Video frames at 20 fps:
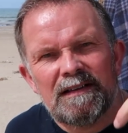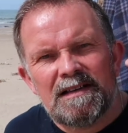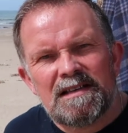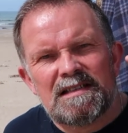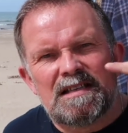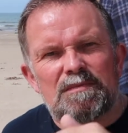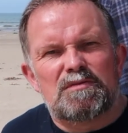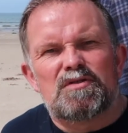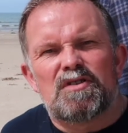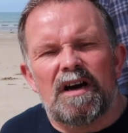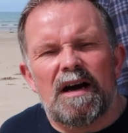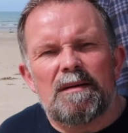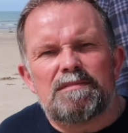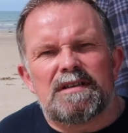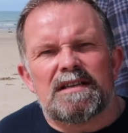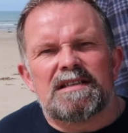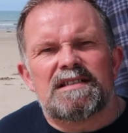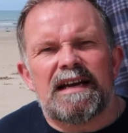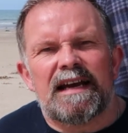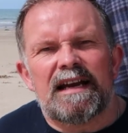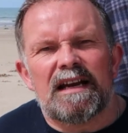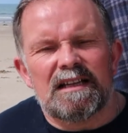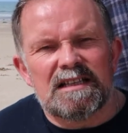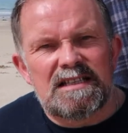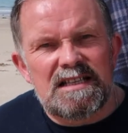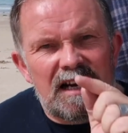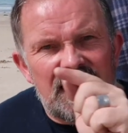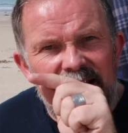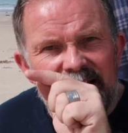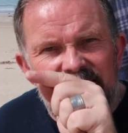subscribe to the channel,
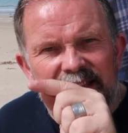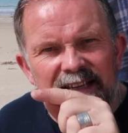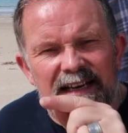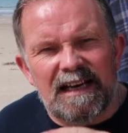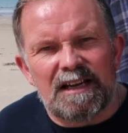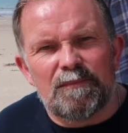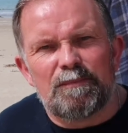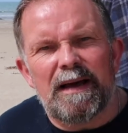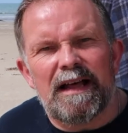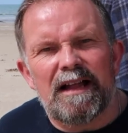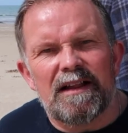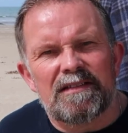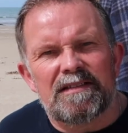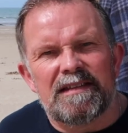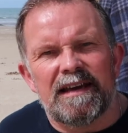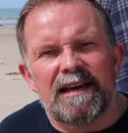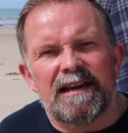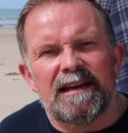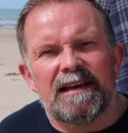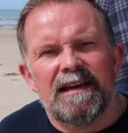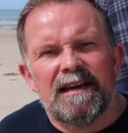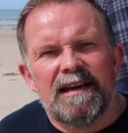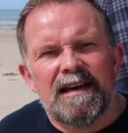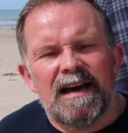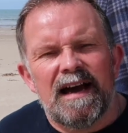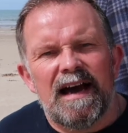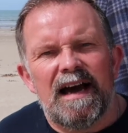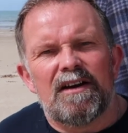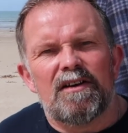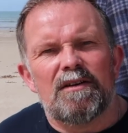click the little bell thing,
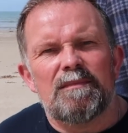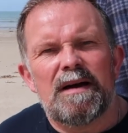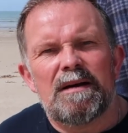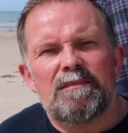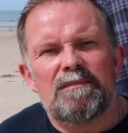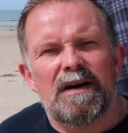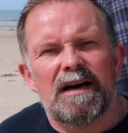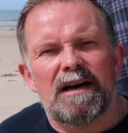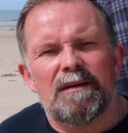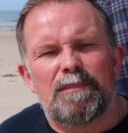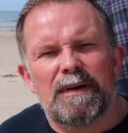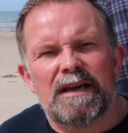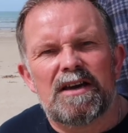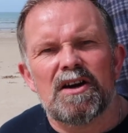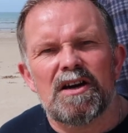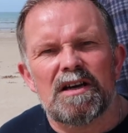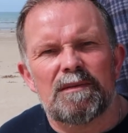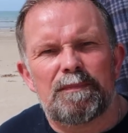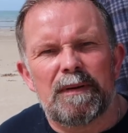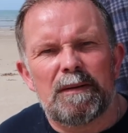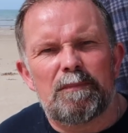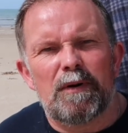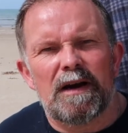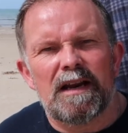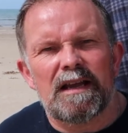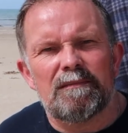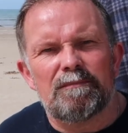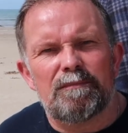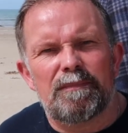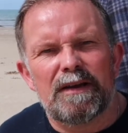and remember, be good, be
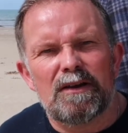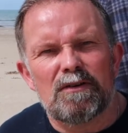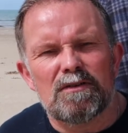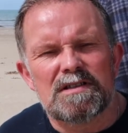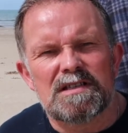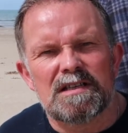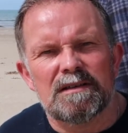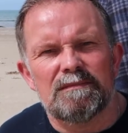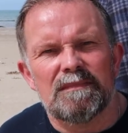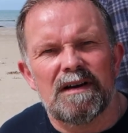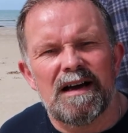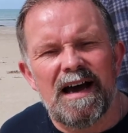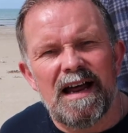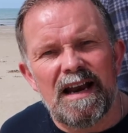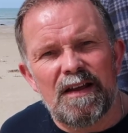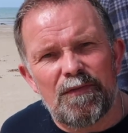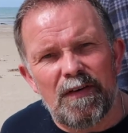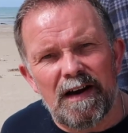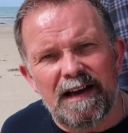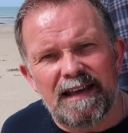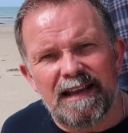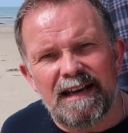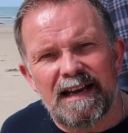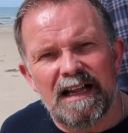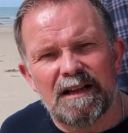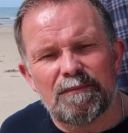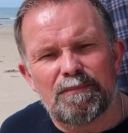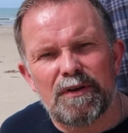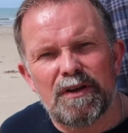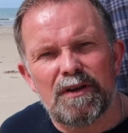brilliant, be awesome, and if I can
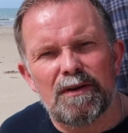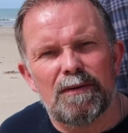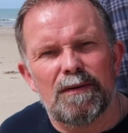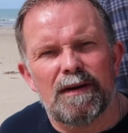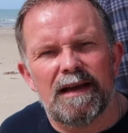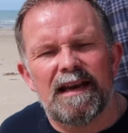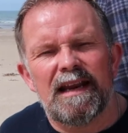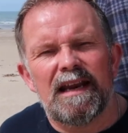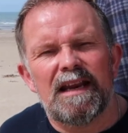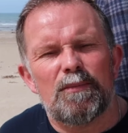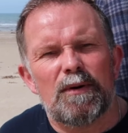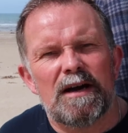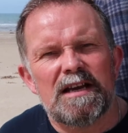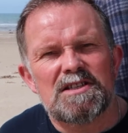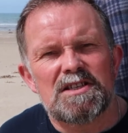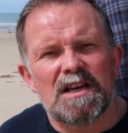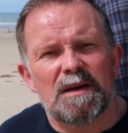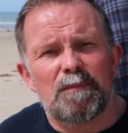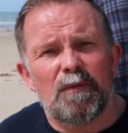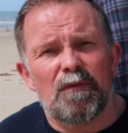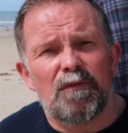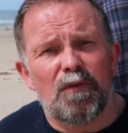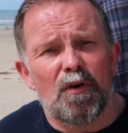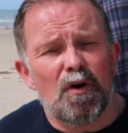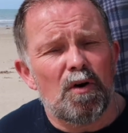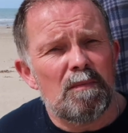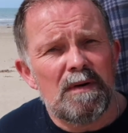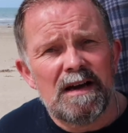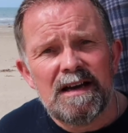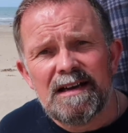help you in any way, shape or
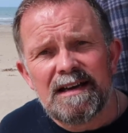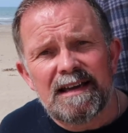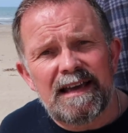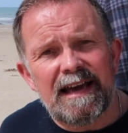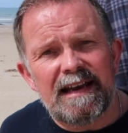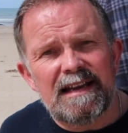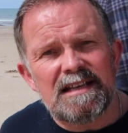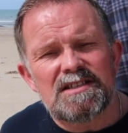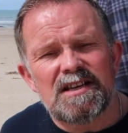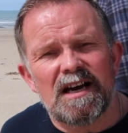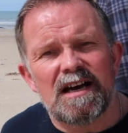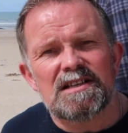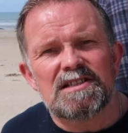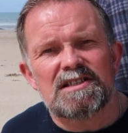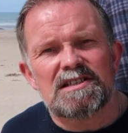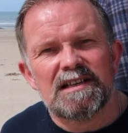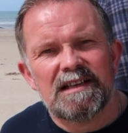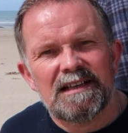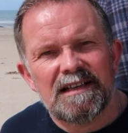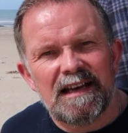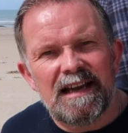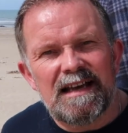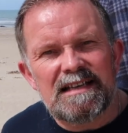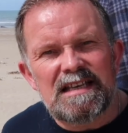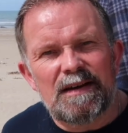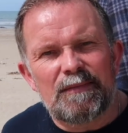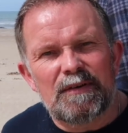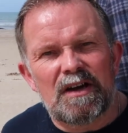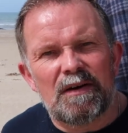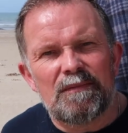form, get in touch,
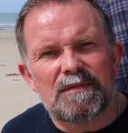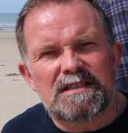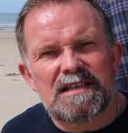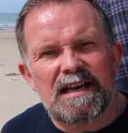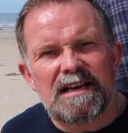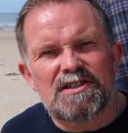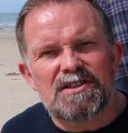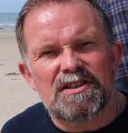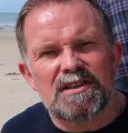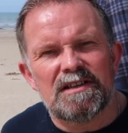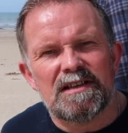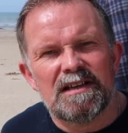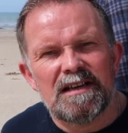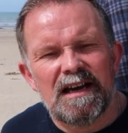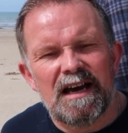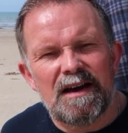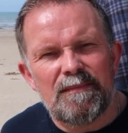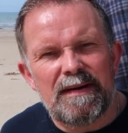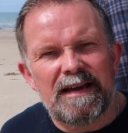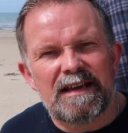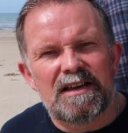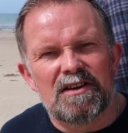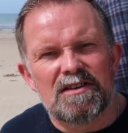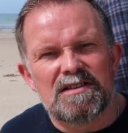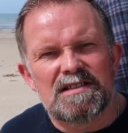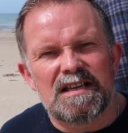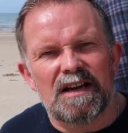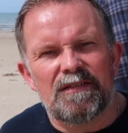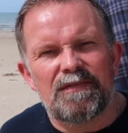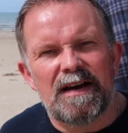let's have a conversation and make
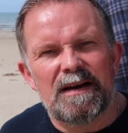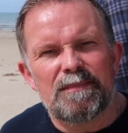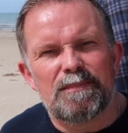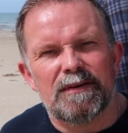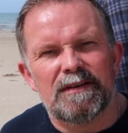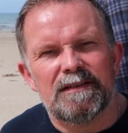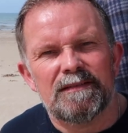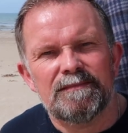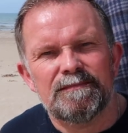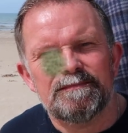good stuff happen.